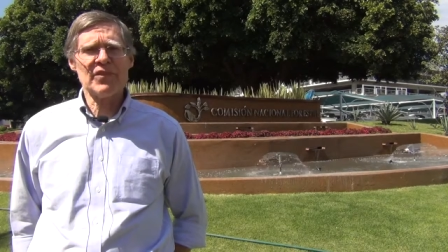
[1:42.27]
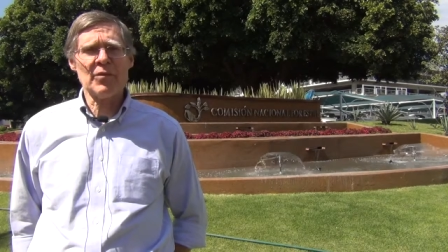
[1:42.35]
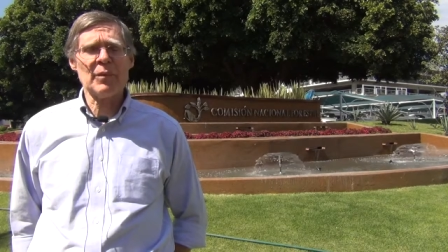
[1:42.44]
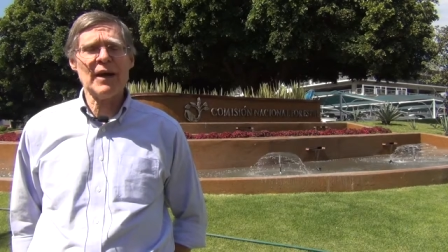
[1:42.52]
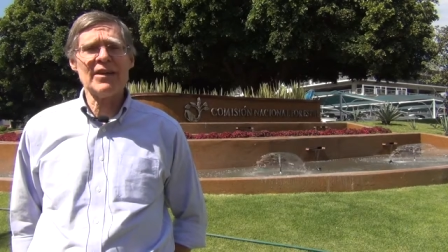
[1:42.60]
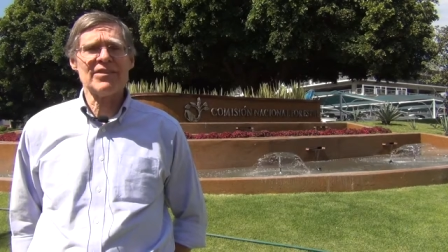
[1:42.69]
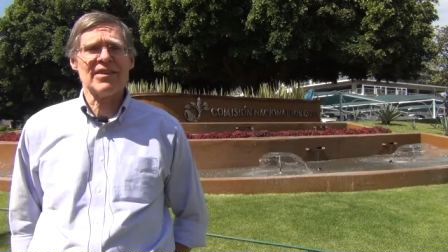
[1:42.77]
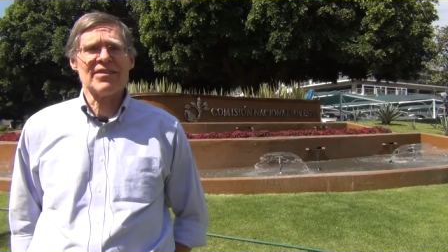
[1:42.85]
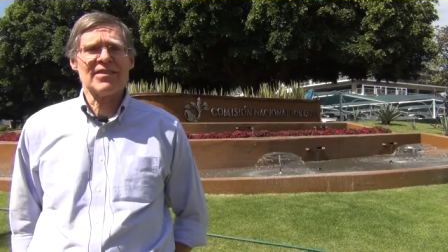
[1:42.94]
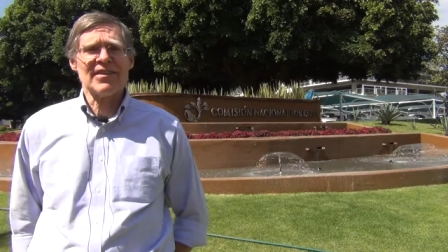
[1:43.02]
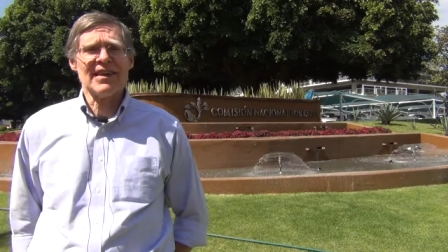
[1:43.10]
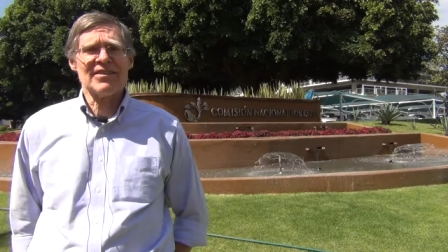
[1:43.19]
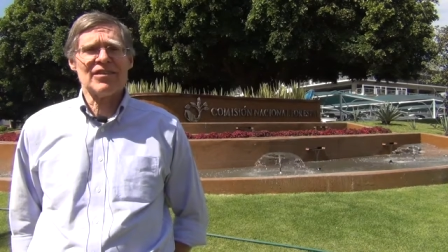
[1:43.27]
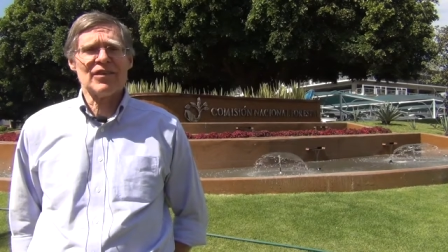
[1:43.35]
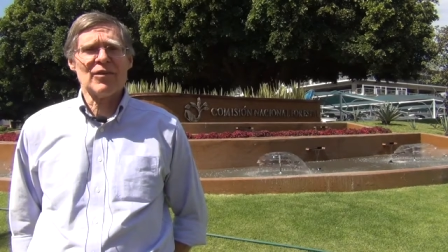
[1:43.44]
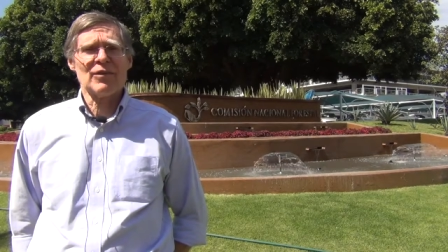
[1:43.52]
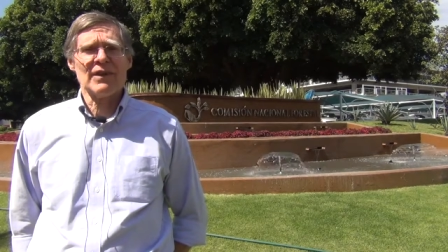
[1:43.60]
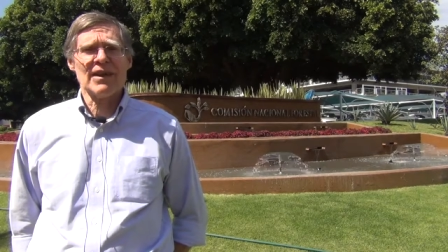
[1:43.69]
deposits, and
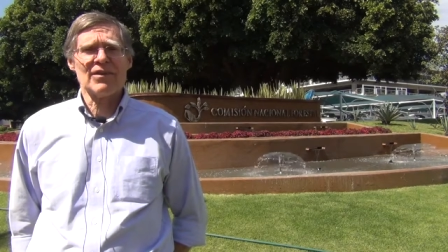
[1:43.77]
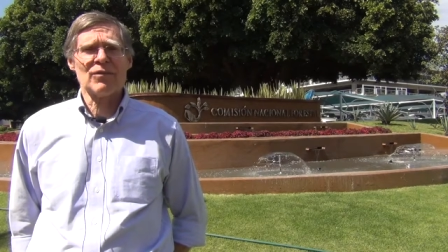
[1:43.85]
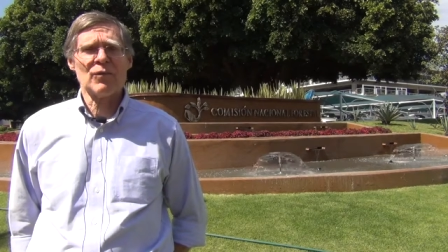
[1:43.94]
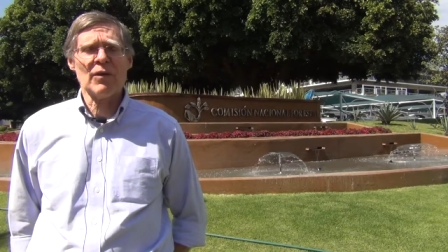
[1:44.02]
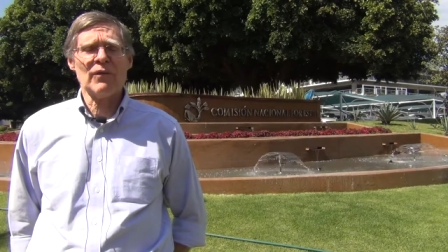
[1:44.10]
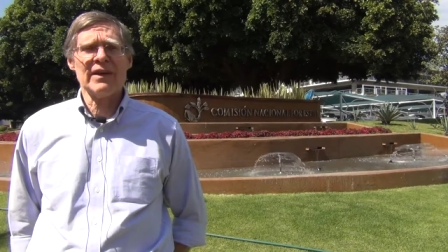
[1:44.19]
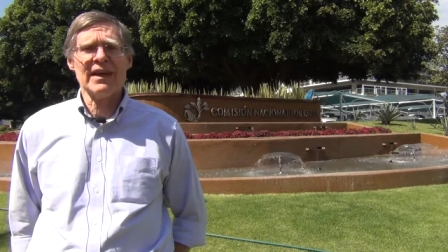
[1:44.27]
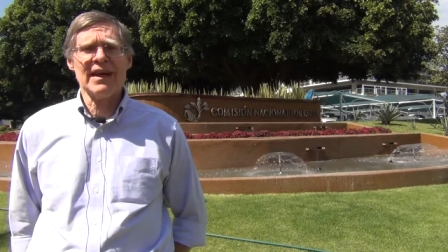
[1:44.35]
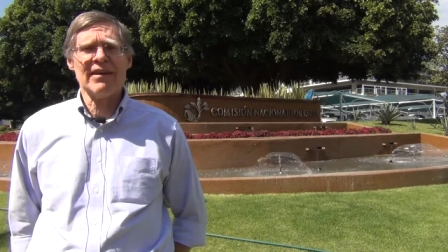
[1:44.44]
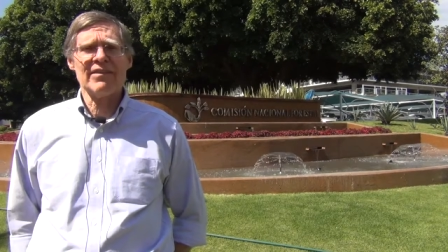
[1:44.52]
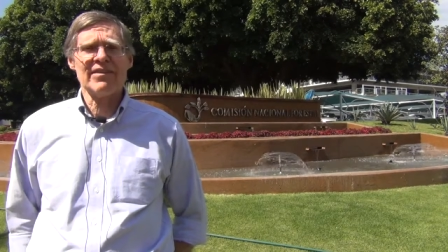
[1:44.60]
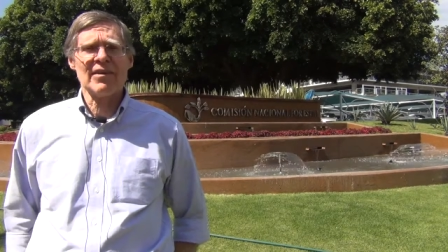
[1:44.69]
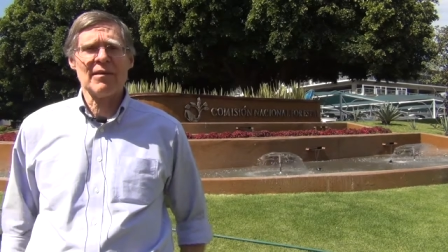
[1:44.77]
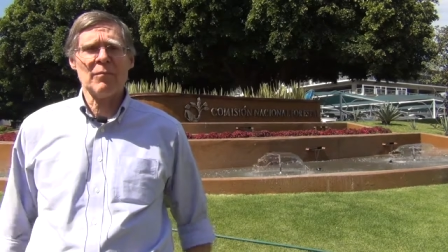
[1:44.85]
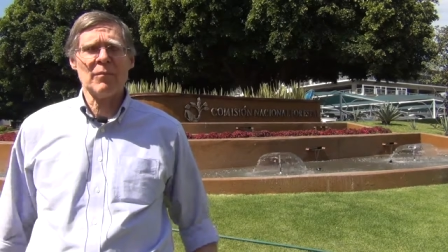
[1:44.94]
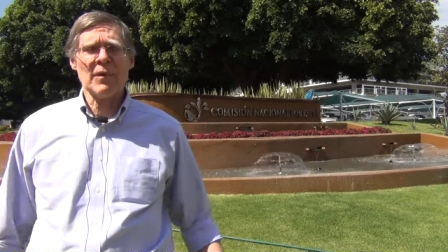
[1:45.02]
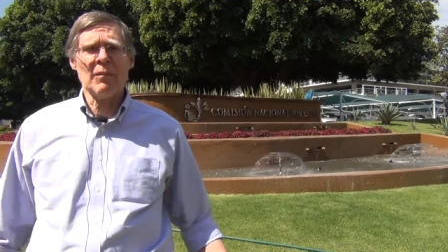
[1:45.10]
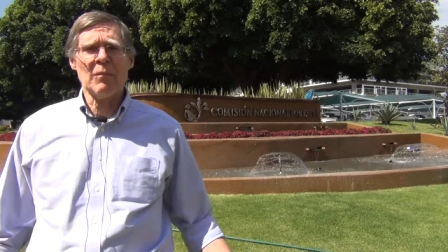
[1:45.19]
so that's what we have is a
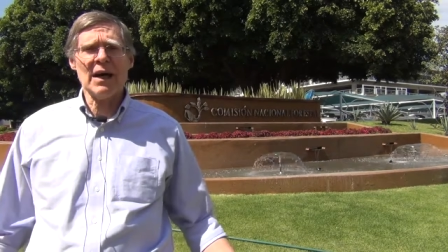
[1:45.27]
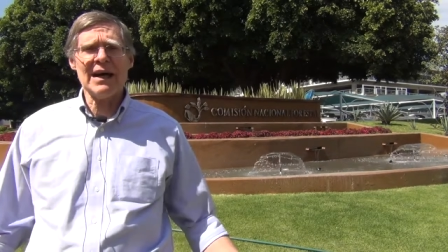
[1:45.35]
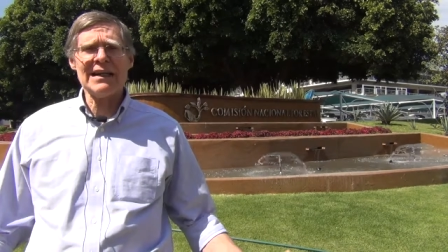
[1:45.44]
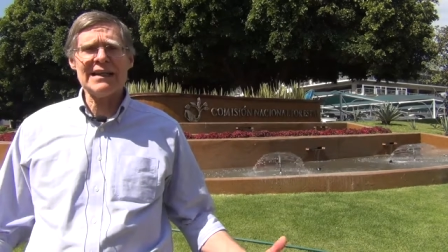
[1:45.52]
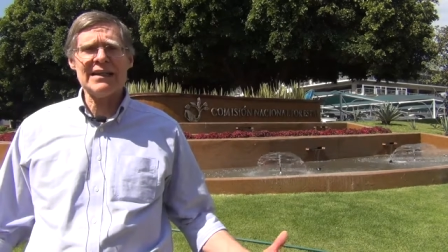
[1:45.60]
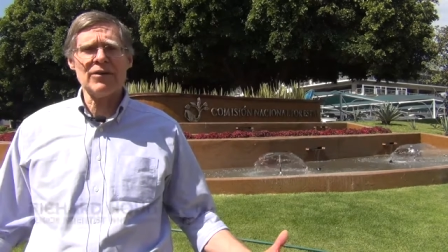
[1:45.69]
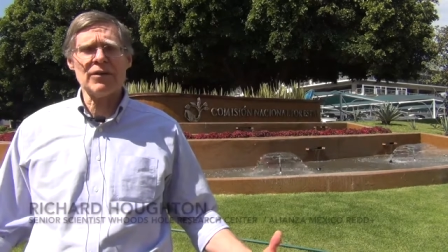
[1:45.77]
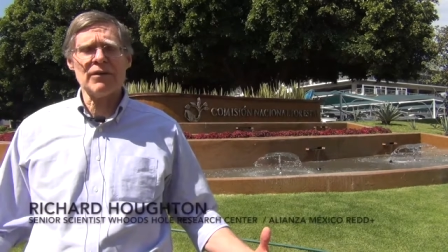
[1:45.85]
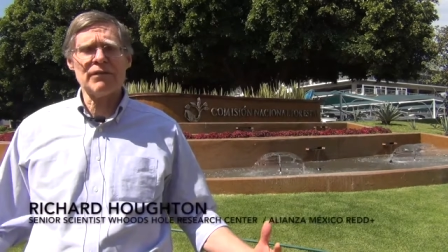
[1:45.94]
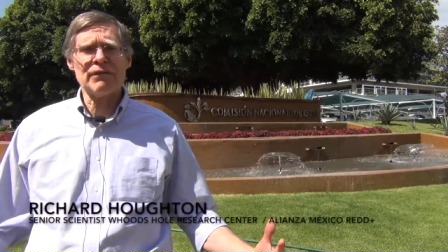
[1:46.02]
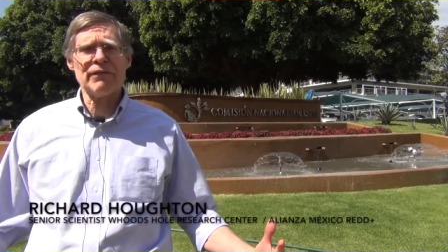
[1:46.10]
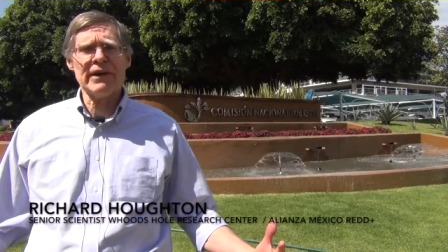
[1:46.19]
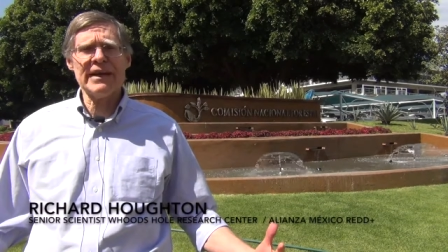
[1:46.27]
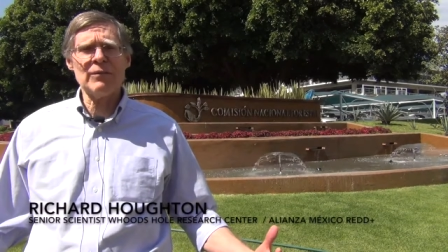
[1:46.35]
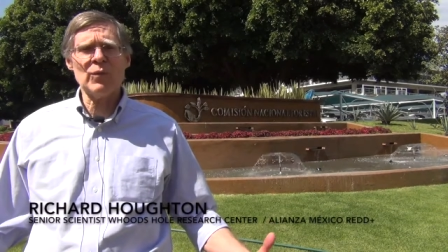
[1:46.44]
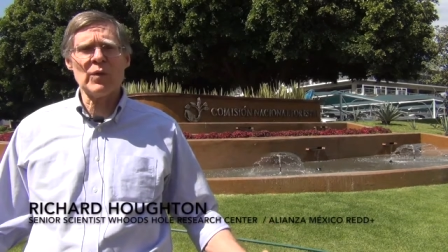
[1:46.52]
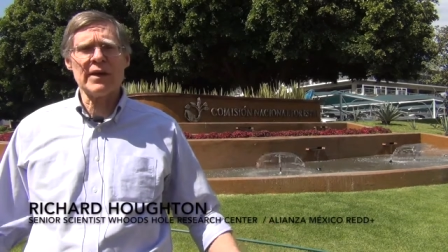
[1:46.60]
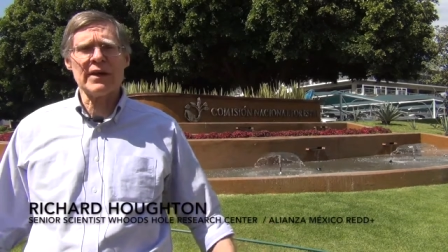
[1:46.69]
model or a
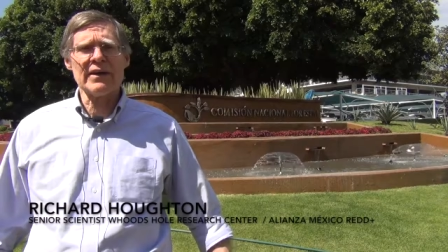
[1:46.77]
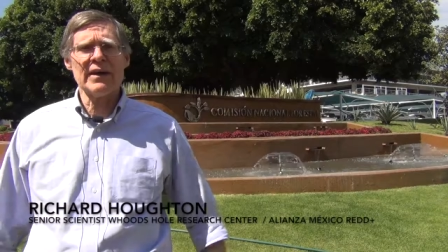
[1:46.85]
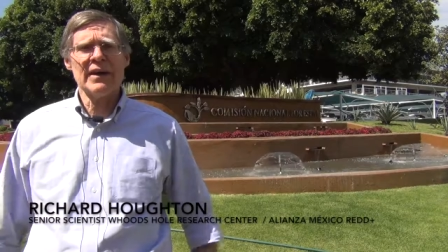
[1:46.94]
framework